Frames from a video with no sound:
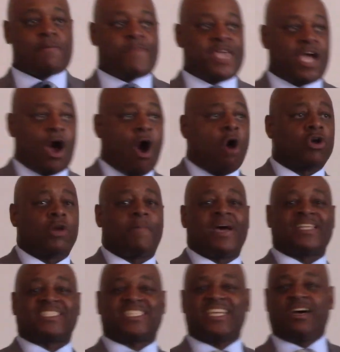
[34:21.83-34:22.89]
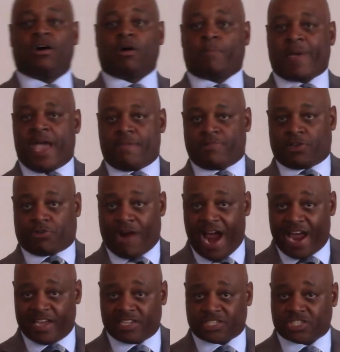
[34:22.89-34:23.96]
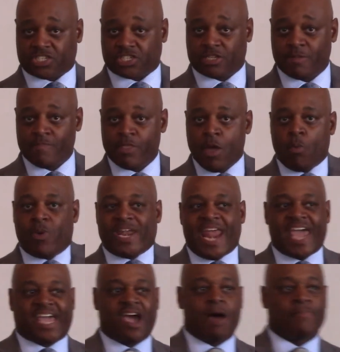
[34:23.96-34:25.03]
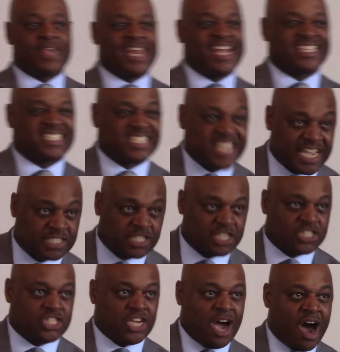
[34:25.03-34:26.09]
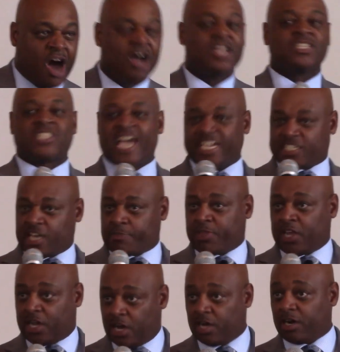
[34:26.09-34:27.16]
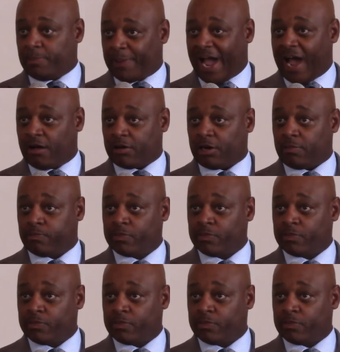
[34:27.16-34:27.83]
be older but still a baby in Christ. When they come to their senses, y'all, say something good about them.